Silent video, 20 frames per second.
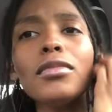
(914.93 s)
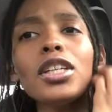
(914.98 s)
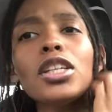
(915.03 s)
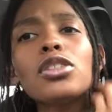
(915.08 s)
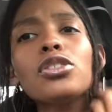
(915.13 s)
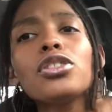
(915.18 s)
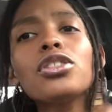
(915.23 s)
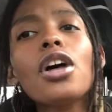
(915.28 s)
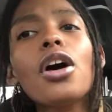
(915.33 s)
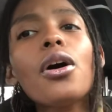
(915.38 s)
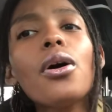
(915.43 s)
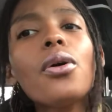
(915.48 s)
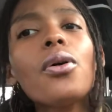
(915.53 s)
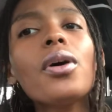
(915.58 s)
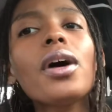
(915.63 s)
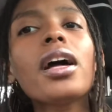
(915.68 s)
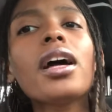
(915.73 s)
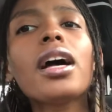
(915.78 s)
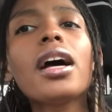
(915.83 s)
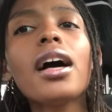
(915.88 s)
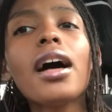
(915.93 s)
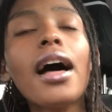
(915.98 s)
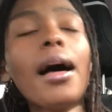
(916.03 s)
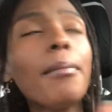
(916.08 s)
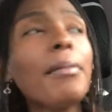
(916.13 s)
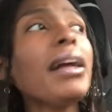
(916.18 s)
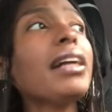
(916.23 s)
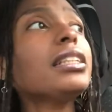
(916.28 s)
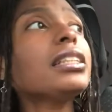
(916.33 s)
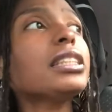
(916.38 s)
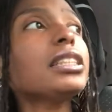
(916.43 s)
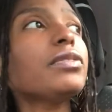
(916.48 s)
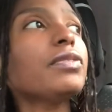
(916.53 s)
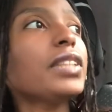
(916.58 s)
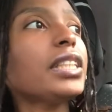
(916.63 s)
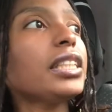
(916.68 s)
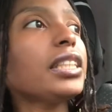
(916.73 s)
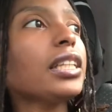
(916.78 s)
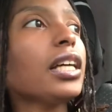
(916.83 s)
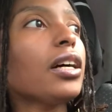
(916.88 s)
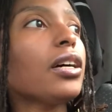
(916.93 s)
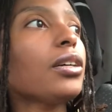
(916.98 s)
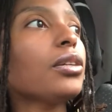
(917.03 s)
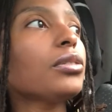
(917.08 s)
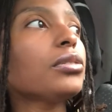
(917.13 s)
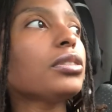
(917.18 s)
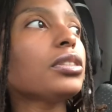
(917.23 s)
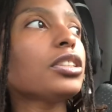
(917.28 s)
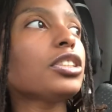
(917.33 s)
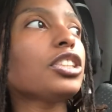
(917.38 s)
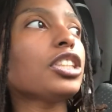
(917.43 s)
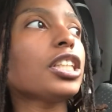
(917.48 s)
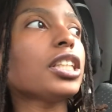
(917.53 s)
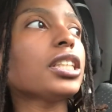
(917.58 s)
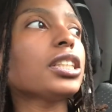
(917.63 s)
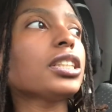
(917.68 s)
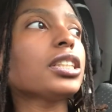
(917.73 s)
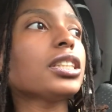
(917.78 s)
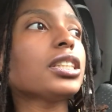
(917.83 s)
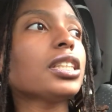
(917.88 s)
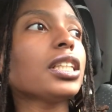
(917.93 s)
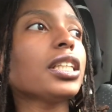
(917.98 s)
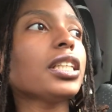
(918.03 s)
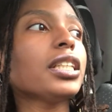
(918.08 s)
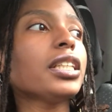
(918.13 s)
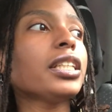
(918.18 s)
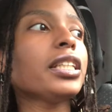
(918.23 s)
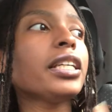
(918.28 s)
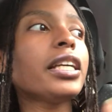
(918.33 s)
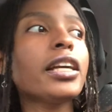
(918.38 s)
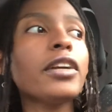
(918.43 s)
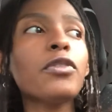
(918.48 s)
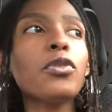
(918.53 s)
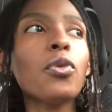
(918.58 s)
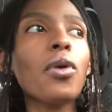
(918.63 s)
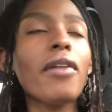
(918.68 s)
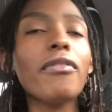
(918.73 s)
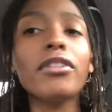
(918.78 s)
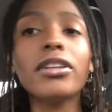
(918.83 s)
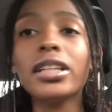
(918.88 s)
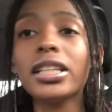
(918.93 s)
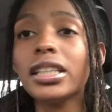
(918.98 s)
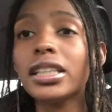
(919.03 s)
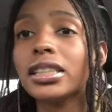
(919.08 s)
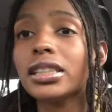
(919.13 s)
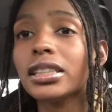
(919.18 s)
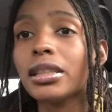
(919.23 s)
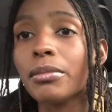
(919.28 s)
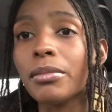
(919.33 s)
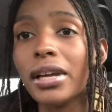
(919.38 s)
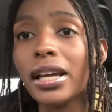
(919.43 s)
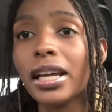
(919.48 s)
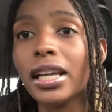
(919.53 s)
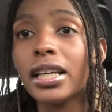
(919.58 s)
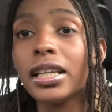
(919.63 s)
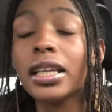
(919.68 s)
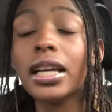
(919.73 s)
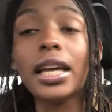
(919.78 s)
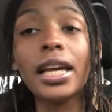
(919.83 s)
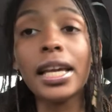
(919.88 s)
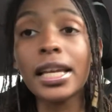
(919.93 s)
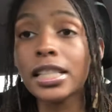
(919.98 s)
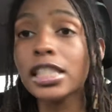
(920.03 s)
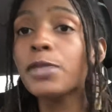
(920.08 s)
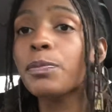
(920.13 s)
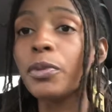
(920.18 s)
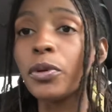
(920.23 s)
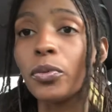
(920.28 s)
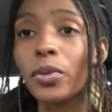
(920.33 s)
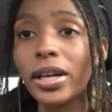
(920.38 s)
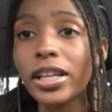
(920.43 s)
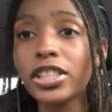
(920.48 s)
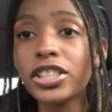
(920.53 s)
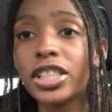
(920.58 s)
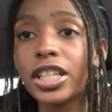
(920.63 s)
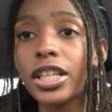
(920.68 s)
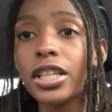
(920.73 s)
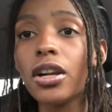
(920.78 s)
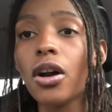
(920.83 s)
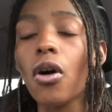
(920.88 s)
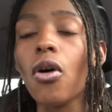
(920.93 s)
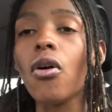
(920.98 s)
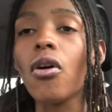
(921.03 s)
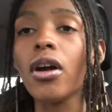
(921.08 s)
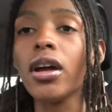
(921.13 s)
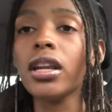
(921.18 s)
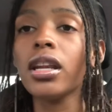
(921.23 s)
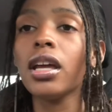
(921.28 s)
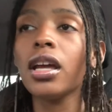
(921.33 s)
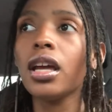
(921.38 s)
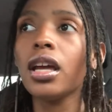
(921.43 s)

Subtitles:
So I made this video to just give whoever needs some inspiration on